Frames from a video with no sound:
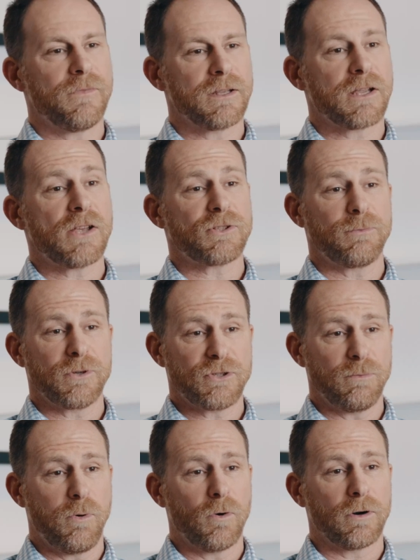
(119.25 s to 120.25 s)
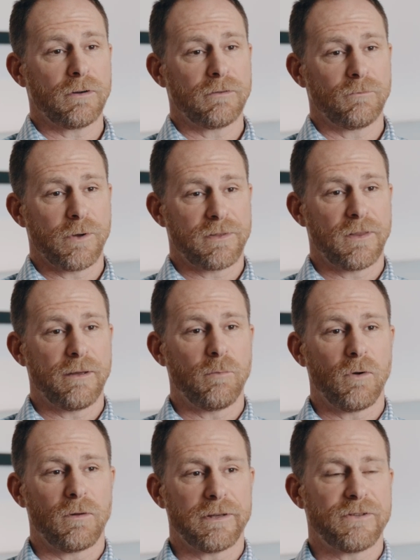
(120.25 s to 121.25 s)
The customer support with
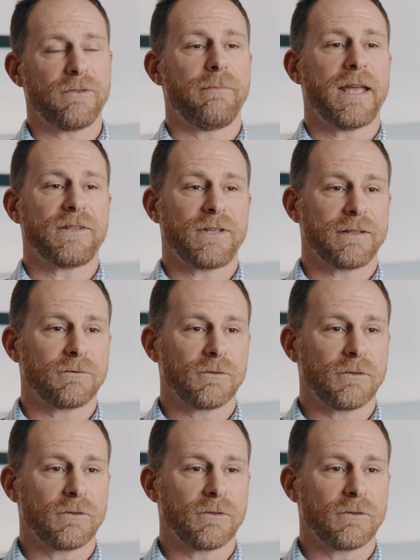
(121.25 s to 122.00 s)
Limble is amazing.